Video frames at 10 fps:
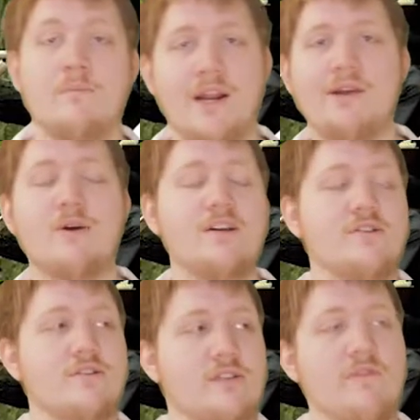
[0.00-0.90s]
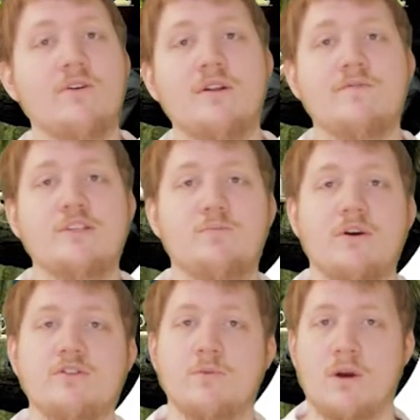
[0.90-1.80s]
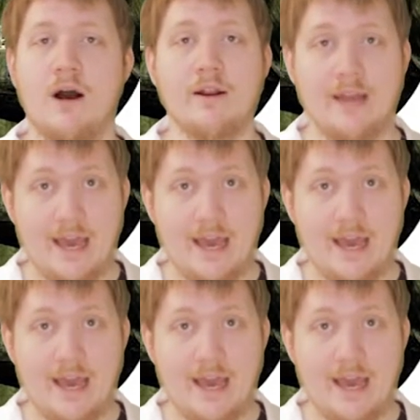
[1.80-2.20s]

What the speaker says: But anyways, several of these books were on